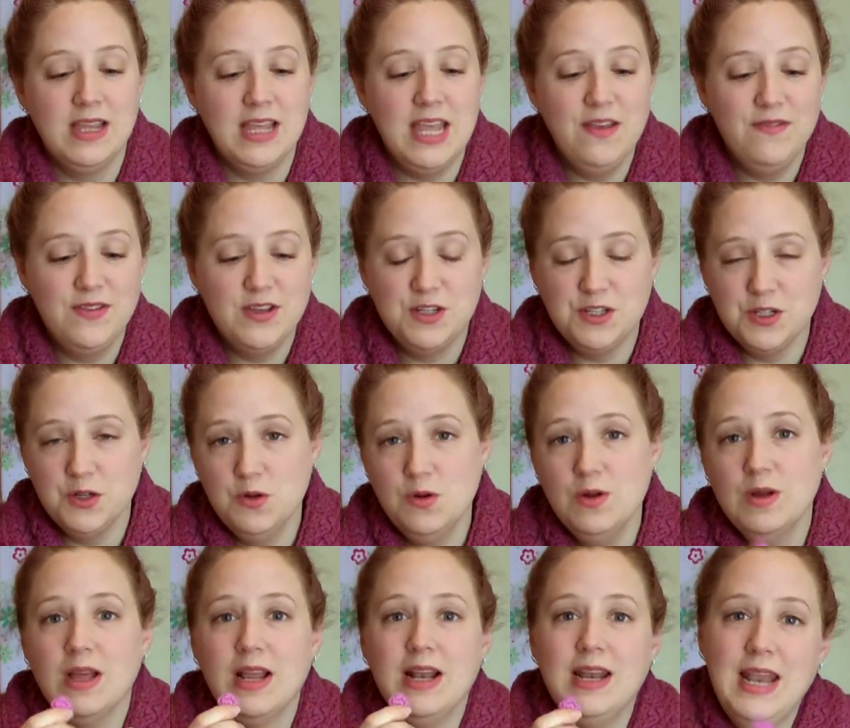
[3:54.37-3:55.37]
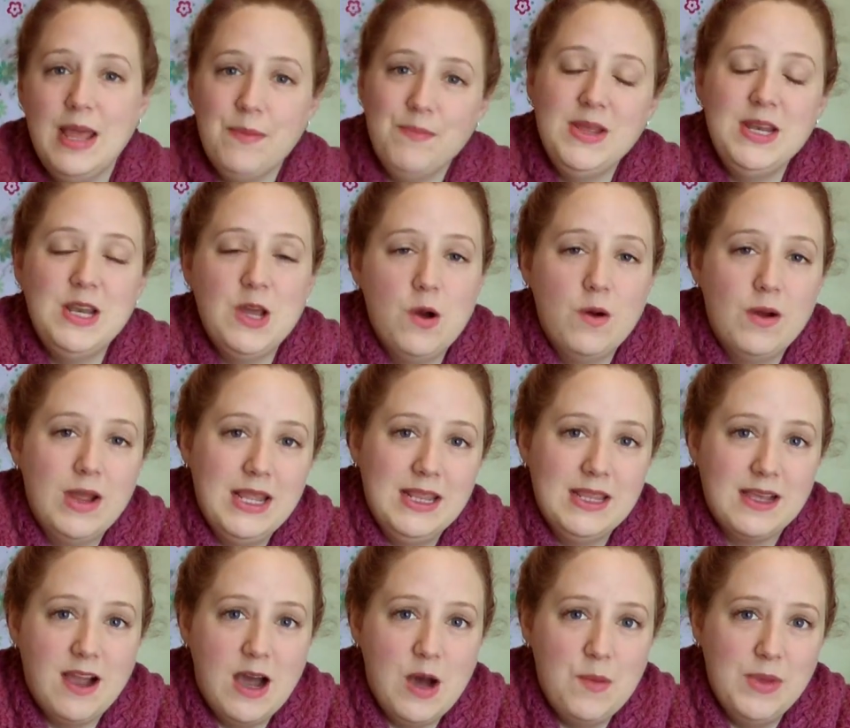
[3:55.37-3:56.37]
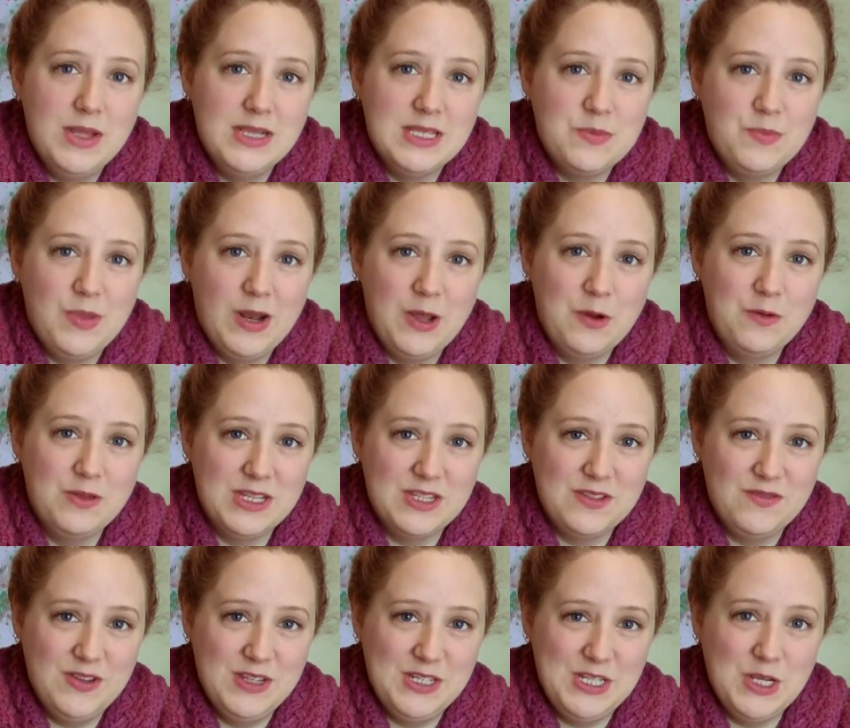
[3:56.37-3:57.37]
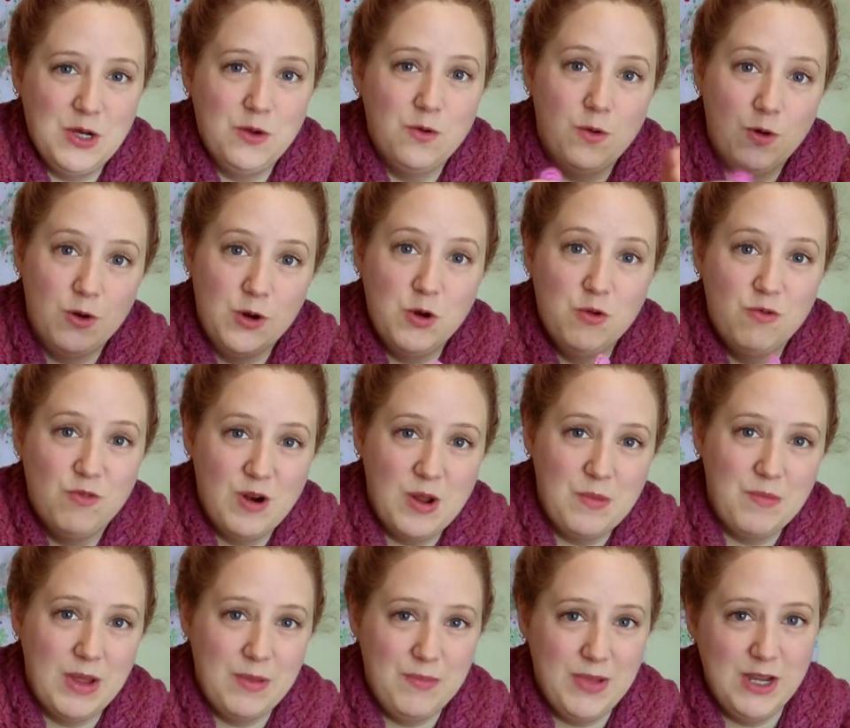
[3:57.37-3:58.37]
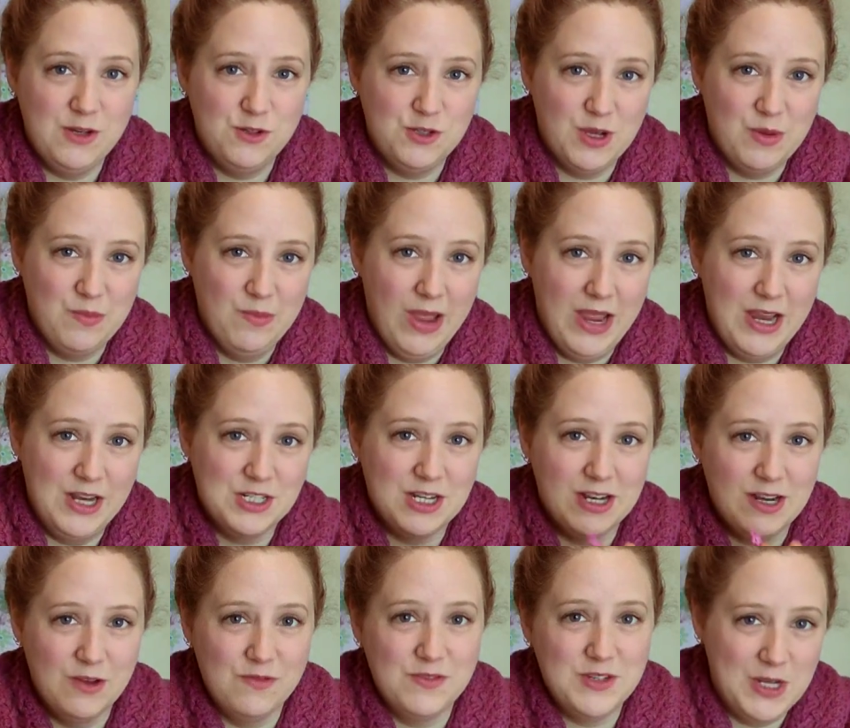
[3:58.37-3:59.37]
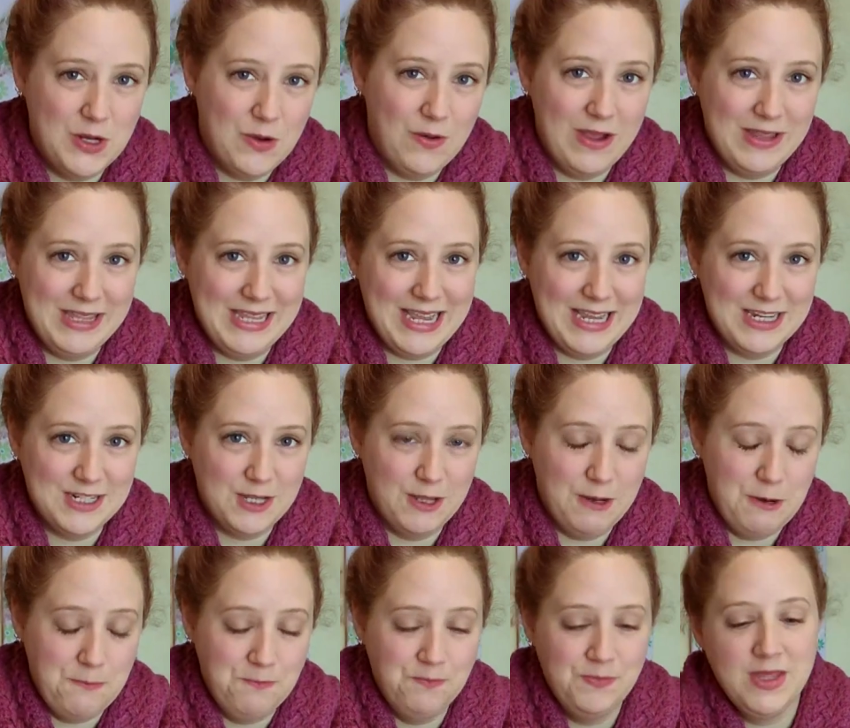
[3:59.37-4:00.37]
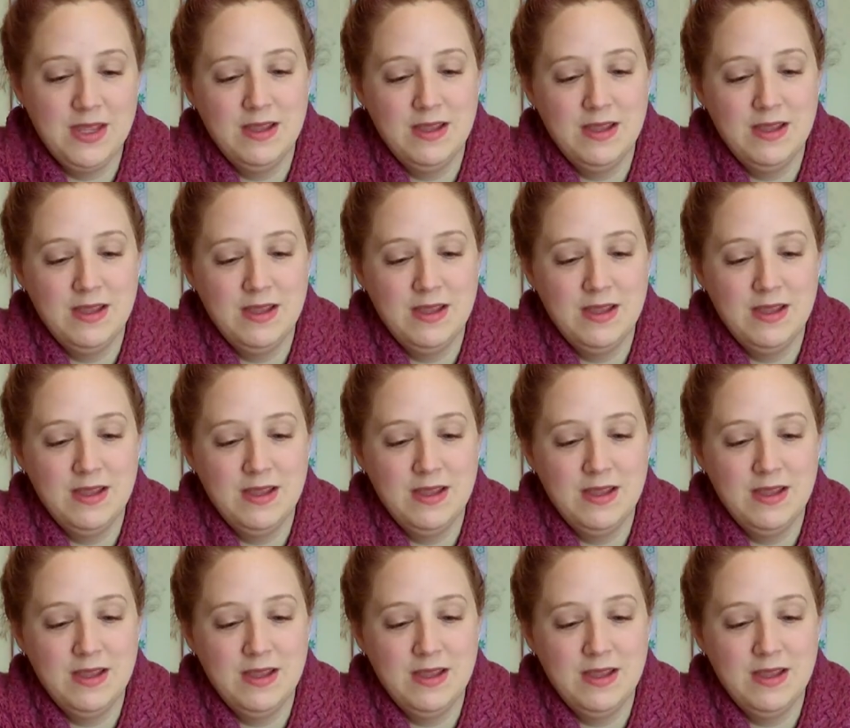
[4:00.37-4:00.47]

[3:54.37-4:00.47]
If you do, let me know in the comments below this video or over on my Patreon page. I'd love to know how you get on.